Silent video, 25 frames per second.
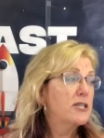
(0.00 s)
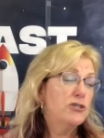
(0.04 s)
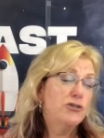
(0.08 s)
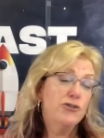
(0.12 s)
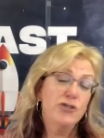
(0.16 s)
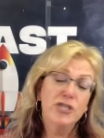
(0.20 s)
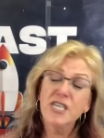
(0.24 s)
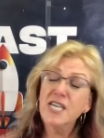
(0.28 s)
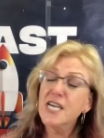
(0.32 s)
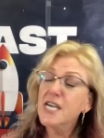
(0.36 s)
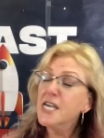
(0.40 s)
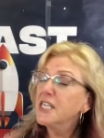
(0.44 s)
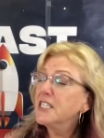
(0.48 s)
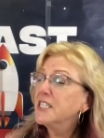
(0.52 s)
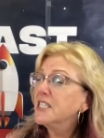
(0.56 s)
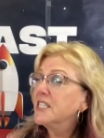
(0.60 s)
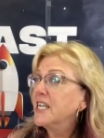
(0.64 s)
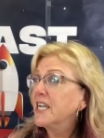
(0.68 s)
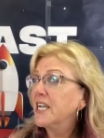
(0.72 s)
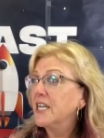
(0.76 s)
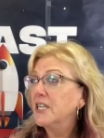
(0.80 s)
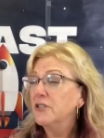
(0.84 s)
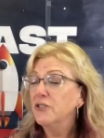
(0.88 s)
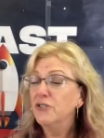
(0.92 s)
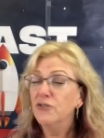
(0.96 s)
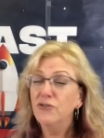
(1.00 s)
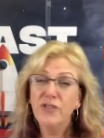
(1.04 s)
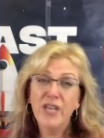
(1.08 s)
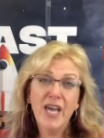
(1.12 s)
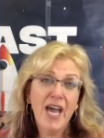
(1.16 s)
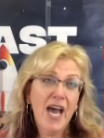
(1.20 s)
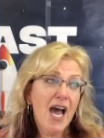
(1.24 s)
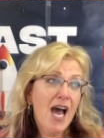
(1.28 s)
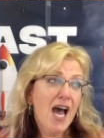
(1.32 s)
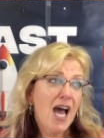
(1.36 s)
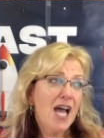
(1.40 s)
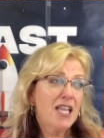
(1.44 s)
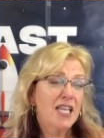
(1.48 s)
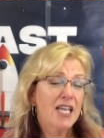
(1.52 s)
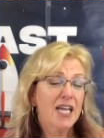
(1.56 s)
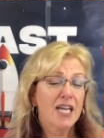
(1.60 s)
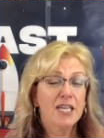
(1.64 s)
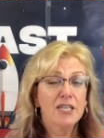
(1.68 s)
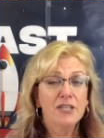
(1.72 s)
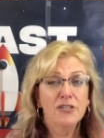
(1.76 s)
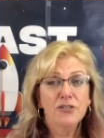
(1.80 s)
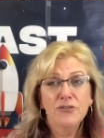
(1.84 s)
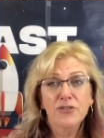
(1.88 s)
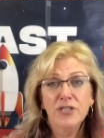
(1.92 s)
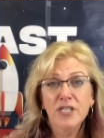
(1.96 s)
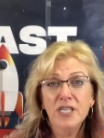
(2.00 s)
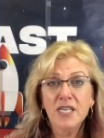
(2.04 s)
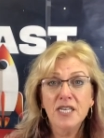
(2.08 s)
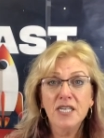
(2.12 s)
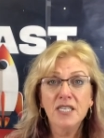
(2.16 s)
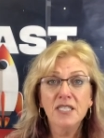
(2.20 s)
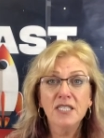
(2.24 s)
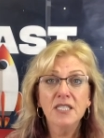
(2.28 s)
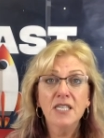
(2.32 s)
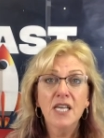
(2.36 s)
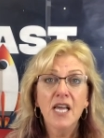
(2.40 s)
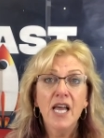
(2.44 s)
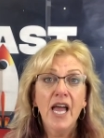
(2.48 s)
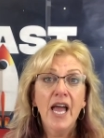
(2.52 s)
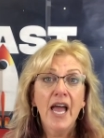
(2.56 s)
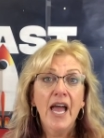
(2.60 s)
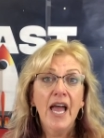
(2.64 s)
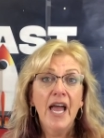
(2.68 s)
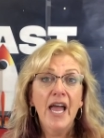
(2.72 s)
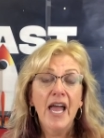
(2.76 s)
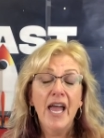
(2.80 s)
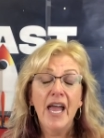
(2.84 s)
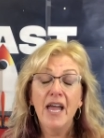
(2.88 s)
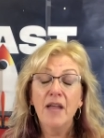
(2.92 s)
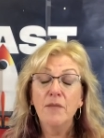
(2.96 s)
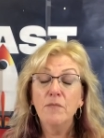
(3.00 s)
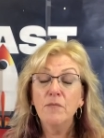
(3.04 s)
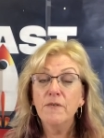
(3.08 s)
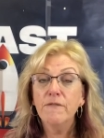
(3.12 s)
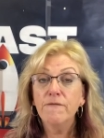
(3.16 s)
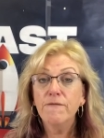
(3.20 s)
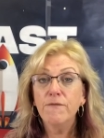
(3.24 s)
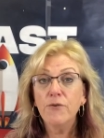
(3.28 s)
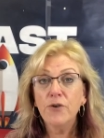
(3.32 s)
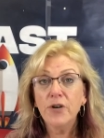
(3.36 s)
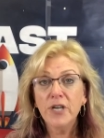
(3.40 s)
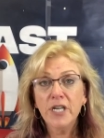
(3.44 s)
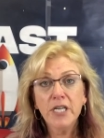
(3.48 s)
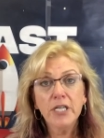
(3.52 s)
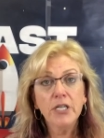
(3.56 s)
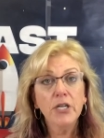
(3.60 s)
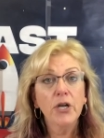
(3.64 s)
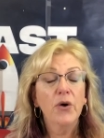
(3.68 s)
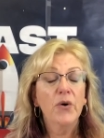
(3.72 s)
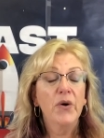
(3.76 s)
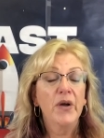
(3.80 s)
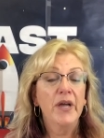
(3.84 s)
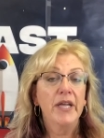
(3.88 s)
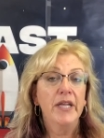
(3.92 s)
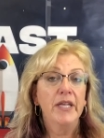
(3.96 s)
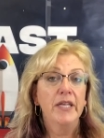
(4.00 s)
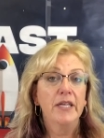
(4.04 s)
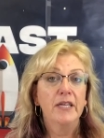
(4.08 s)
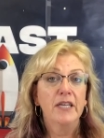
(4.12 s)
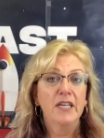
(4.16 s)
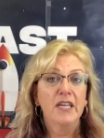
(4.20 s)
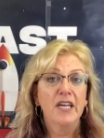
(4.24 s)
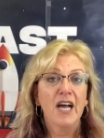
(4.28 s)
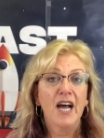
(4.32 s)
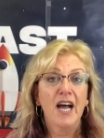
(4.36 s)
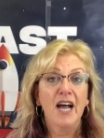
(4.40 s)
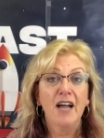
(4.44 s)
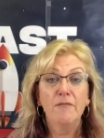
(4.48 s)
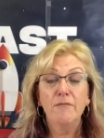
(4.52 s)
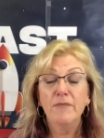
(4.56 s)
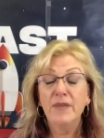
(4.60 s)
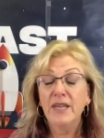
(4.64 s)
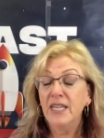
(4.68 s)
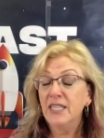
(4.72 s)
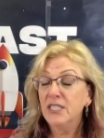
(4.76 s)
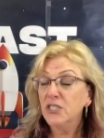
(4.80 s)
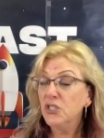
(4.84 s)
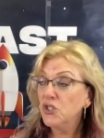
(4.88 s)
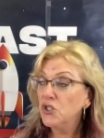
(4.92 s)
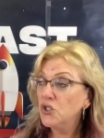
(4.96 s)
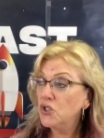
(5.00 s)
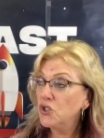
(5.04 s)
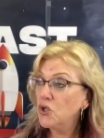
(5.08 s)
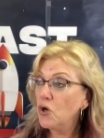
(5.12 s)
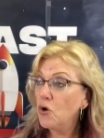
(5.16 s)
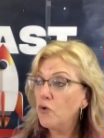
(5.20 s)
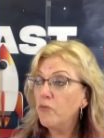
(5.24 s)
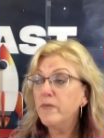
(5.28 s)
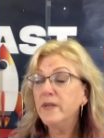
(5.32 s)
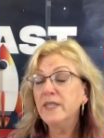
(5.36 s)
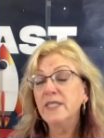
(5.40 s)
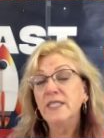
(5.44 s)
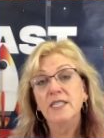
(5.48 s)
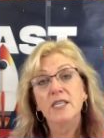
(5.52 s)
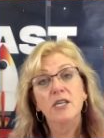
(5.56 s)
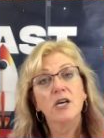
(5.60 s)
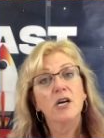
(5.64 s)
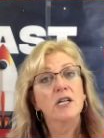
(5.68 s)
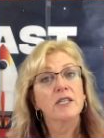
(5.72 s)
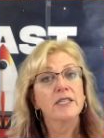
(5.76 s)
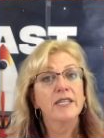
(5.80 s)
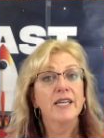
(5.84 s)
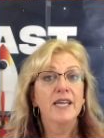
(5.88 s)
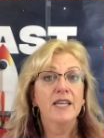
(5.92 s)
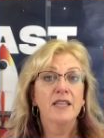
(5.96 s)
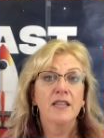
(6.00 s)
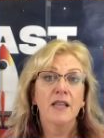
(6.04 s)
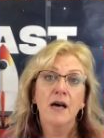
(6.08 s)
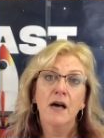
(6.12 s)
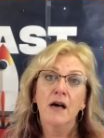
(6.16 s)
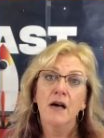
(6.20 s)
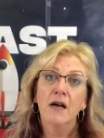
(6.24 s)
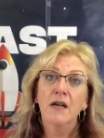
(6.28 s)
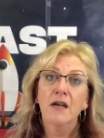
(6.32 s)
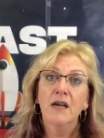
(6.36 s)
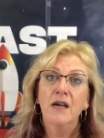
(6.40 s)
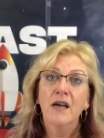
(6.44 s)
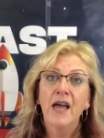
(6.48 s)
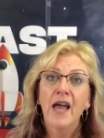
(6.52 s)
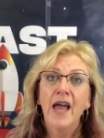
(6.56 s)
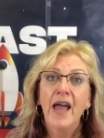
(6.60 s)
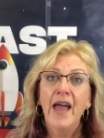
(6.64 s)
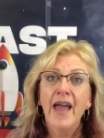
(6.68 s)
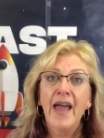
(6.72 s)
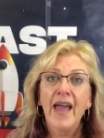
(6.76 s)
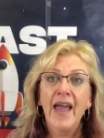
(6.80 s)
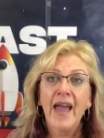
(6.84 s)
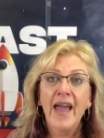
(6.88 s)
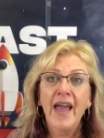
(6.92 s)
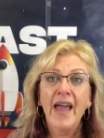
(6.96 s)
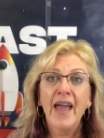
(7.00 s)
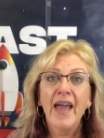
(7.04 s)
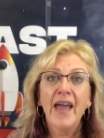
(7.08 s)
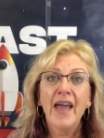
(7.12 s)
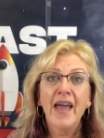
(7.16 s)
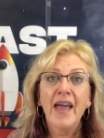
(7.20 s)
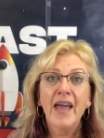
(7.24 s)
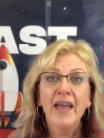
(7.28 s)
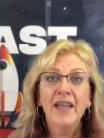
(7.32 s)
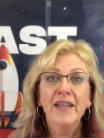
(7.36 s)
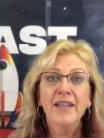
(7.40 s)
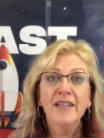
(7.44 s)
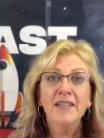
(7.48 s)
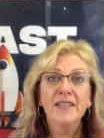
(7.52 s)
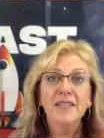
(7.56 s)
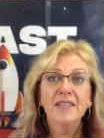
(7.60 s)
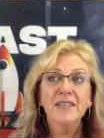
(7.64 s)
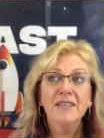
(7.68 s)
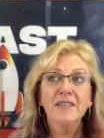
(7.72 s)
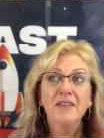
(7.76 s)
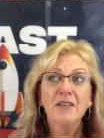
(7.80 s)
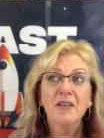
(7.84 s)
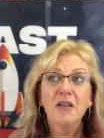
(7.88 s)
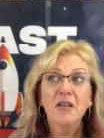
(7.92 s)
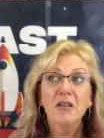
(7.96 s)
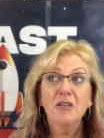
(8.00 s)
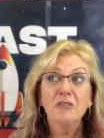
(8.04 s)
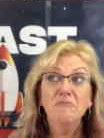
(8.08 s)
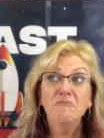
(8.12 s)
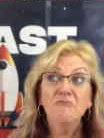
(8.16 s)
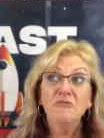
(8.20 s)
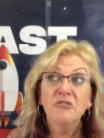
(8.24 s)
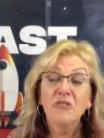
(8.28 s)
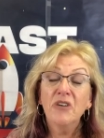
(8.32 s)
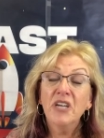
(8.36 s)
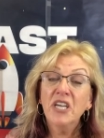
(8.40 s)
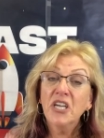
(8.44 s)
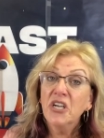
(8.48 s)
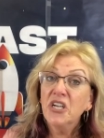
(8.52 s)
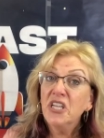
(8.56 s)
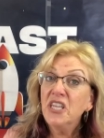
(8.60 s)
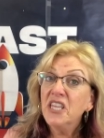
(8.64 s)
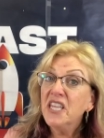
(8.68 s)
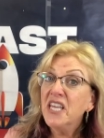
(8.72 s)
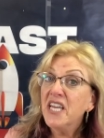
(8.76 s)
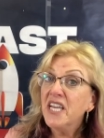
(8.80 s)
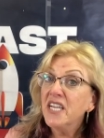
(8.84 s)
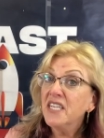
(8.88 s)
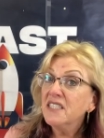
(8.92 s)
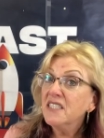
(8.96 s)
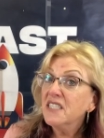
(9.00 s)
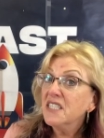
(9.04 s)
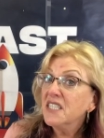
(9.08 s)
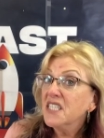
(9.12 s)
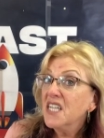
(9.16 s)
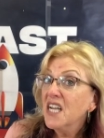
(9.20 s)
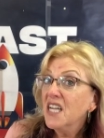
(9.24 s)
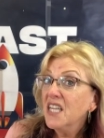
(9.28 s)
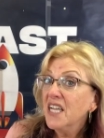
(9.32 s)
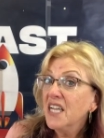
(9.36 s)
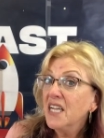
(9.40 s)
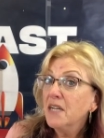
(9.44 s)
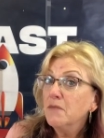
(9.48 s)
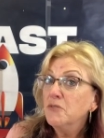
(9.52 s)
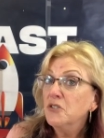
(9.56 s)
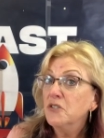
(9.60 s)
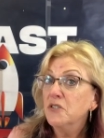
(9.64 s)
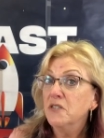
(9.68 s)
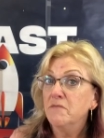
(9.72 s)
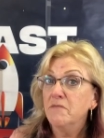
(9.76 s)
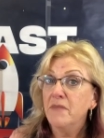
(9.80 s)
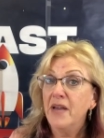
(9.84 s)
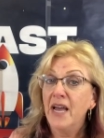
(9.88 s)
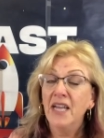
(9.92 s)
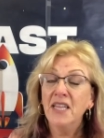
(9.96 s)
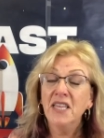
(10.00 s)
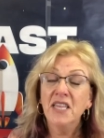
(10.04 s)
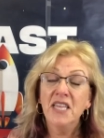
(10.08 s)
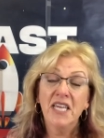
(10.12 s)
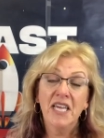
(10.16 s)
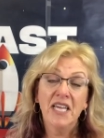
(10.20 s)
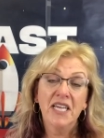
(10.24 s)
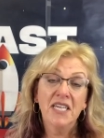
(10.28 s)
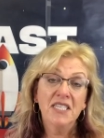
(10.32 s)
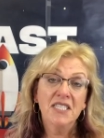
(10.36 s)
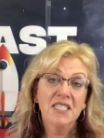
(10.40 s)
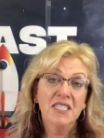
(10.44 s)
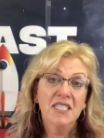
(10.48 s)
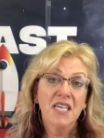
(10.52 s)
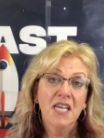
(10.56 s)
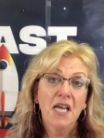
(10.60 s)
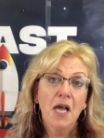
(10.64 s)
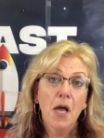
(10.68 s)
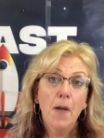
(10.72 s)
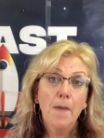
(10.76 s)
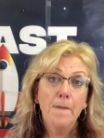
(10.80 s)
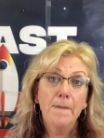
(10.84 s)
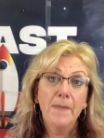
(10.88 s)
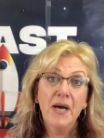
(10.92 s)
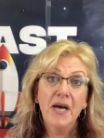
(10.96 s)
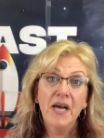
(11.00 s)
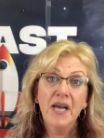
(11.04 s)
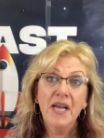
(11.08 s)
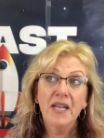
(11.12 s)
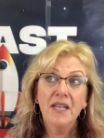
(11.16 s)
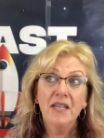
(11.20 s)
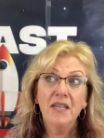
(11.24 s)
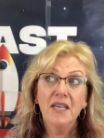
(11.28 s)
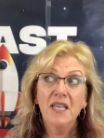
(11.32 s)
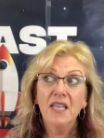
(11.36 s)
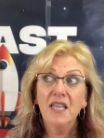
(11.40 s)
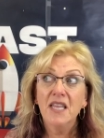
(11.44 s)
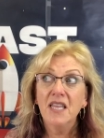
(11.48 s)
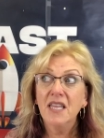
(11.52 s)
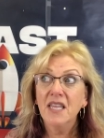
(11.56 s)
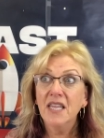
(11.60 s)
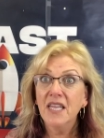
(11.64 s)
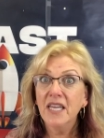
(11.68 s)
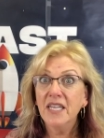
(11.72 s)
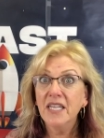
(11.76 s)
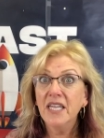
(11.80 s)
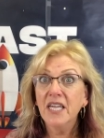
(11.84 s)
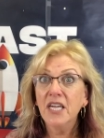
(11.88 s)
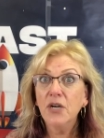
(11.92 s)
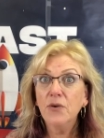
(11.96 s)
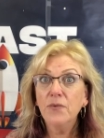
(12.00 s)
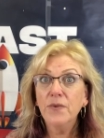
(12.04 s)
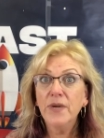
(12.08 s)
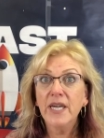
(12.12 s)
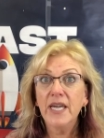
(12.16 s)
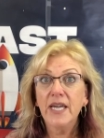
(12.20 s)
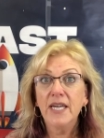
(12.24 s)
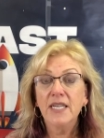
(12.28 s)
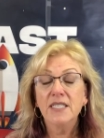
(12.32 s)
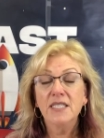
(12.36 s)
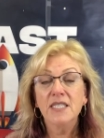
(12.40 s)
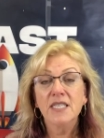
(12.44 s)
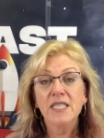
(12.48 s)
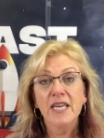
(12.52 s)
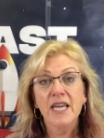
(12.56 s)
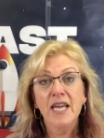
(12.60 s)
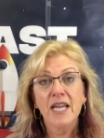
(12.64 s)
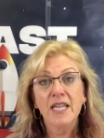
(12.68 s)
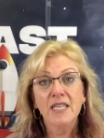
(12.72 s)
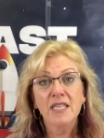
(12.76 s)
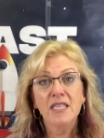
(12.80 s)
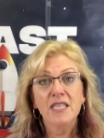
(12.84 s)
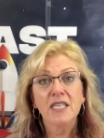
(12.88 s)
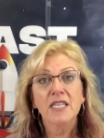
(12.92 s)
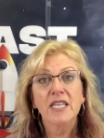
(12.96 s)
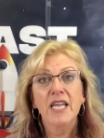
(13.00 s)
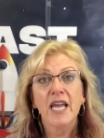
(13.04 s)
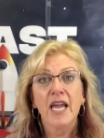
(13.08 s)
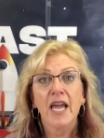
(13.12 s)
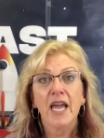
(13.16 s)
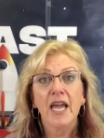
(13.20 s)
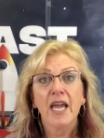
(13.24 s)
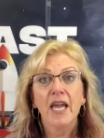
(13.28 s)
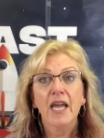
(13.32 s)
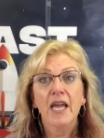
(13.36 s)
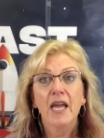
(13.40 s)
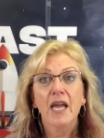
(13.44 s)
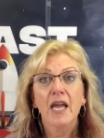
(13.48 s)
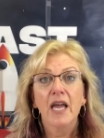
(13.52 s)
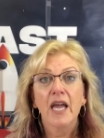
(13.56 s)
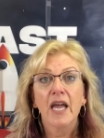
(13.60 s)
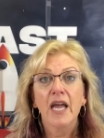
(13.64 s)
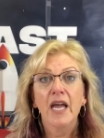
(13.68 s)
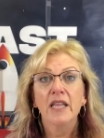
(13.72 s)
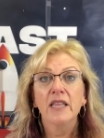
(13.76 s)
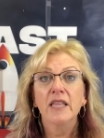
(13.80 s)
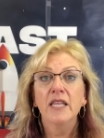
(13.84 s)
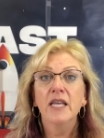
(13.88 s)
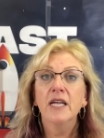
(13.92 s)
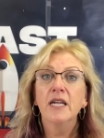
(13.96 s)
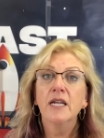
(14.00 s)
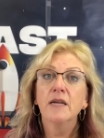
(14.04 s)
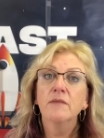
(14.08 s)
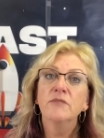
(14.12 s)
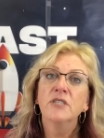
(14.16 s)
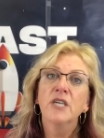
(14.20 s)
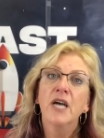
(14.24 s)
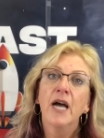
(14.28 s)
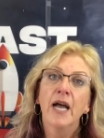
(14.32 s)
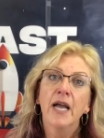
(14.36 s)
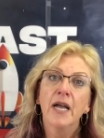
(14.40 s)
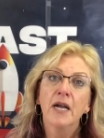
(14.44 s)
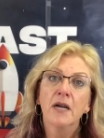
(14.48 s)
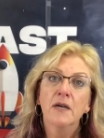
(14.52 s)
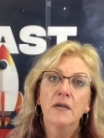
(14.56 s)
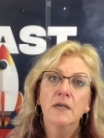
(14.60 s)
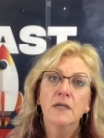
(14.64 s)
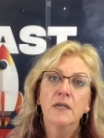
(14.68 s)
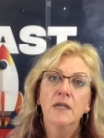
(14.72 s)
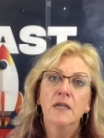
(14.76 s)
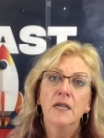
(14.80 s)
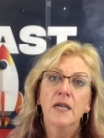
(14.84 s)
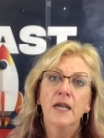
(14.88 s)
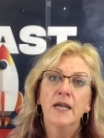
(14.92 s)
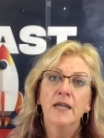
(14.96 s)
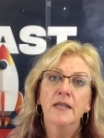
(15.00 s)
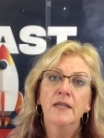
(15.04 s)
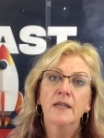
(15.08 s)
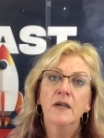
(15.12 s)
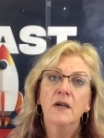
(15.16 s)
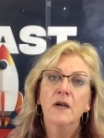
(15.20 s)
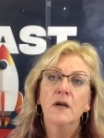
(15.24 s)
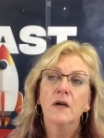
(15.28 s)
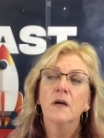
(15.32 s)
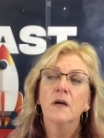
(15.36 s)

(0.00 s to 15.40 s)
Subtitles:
do this and I gotta do that and I gotta do this. And before you know it, I've been so busy all day long and doing good things. It's not like I'm doing bad things, but then here we get to the end of the day and then I'm tired and